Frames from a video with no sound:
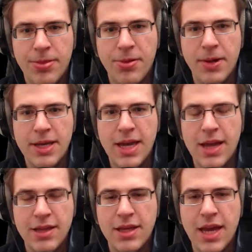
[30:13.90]
So I
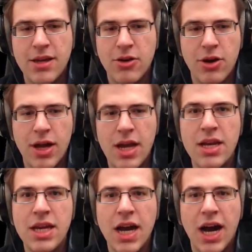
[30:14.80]
can't get her
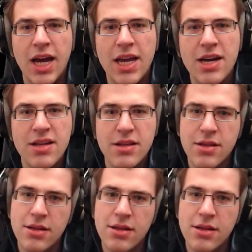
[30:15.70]
any higher?